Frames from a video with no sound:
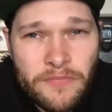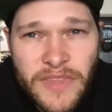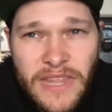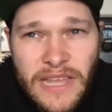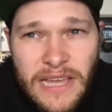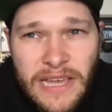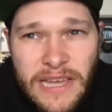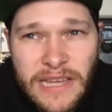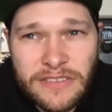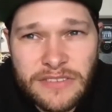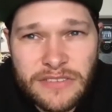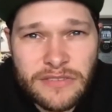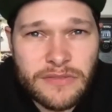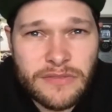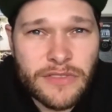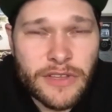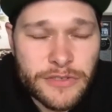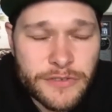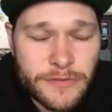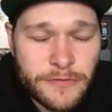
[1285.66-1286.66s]

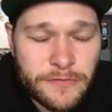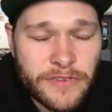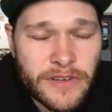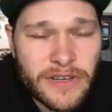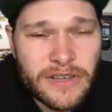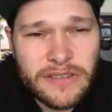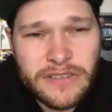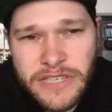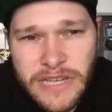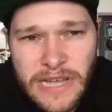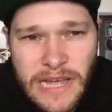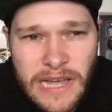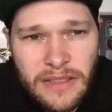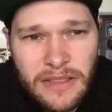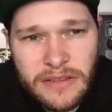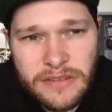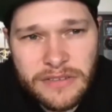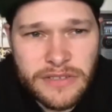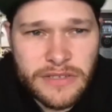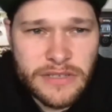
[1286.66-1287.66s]
there's fun
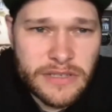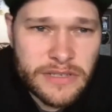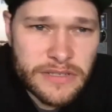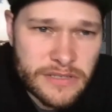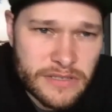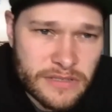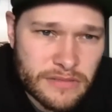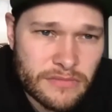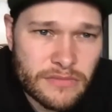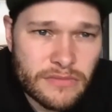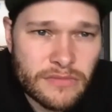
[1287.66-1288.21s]
challenges